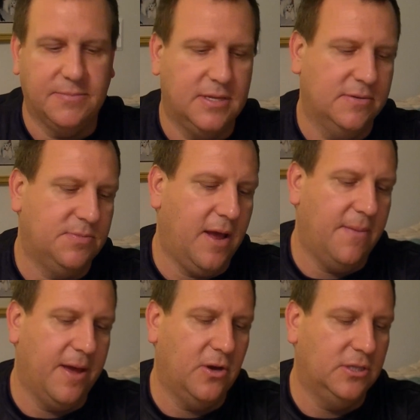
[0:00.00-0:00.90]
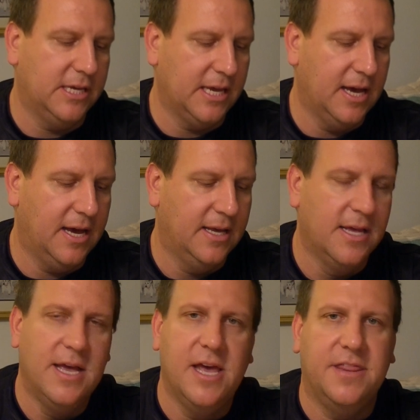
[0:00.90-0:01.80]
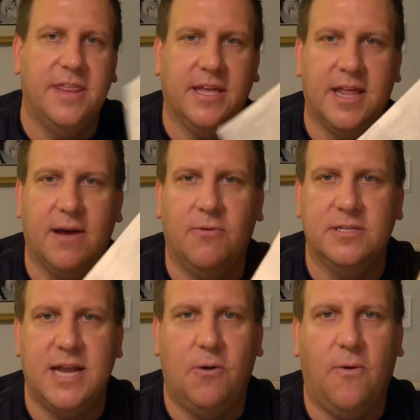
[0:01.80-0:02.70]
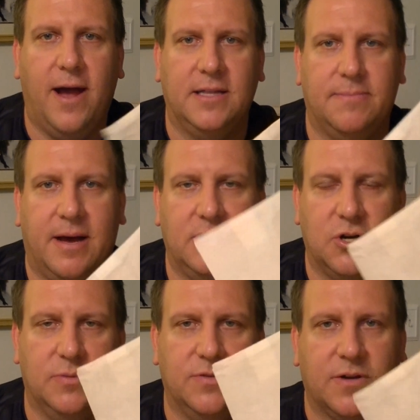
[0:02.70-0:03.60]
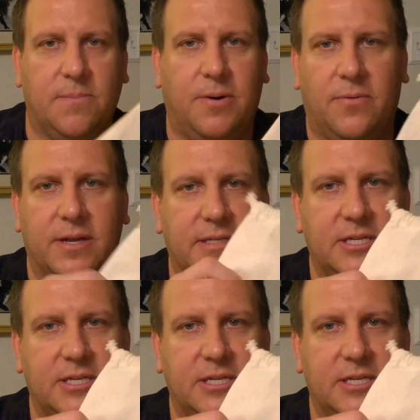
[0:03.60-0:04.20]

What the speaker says: So that's probably my only thing that I was not wild about in terms of components.